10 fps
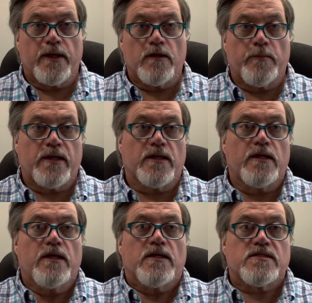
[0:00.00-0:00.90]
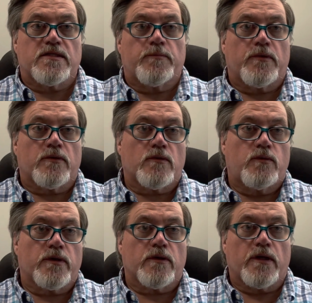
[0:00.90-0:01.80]
it'll make it simpler,
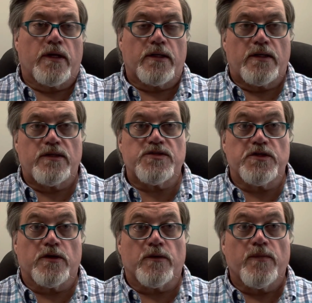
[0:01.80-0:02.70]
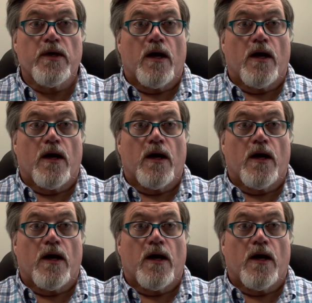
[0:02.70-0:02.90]
quicker, and easier.